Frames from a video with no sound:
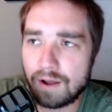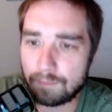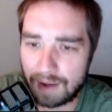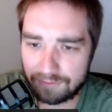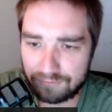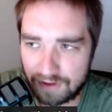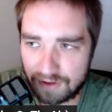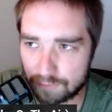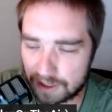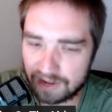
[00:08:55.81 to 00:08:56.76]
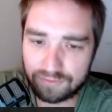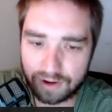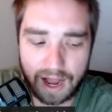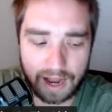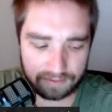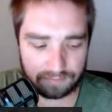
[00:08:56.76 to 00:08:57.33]
my favorite, if
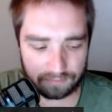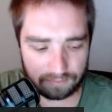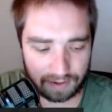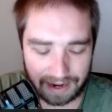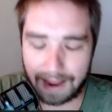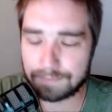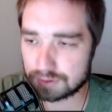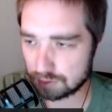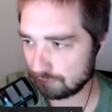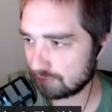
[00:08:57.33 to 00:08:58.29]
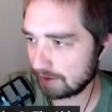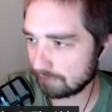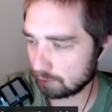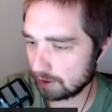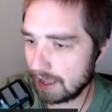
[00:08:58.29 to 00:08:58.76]
not my absolute favorite